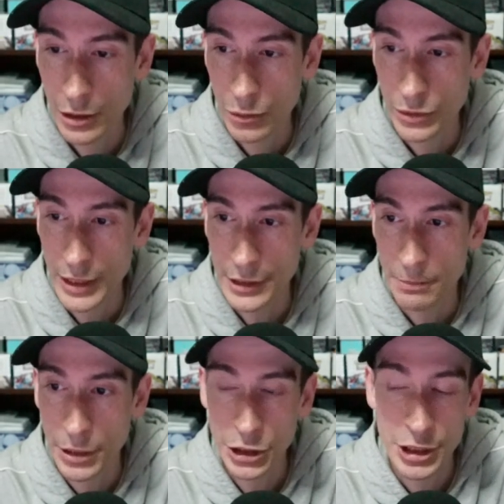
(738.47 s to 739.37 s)
we got
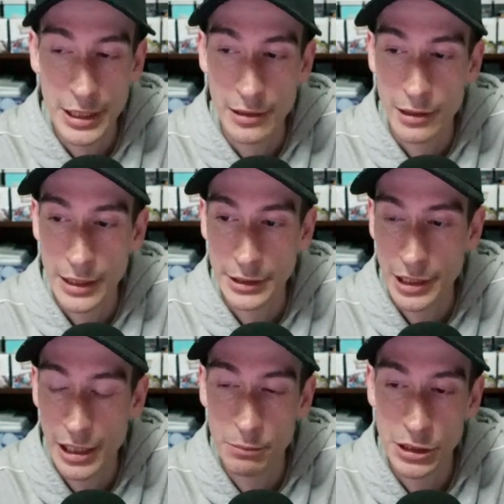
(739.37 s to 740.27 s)
the Pidgeot line
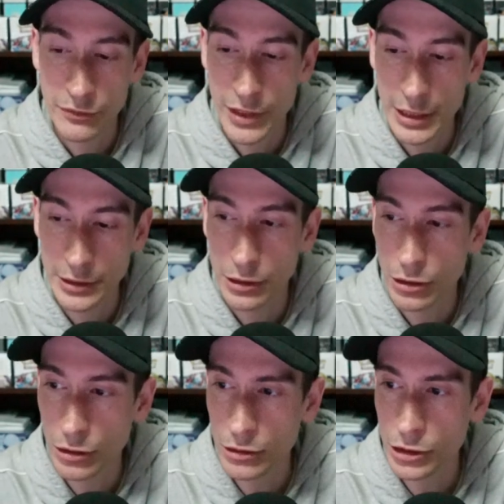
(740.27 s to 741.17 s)
to help us find the
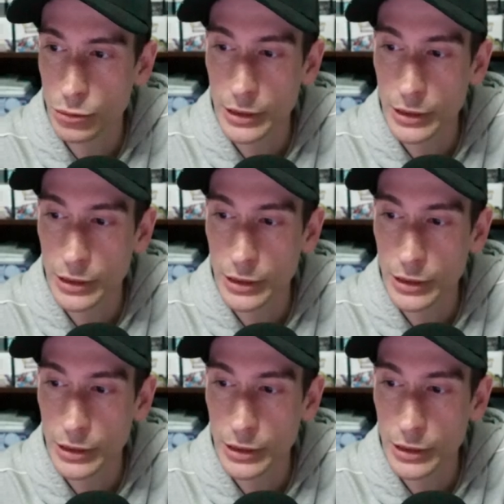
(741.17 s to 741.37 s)
cards.